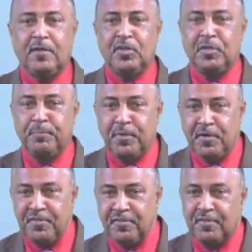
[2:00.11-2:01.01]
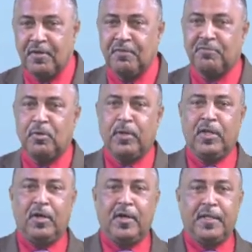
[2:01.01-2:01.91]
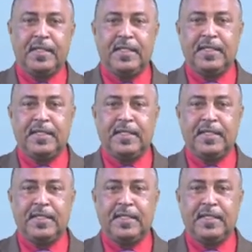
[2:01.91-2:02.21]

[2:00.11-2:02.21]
on the birth of our Lord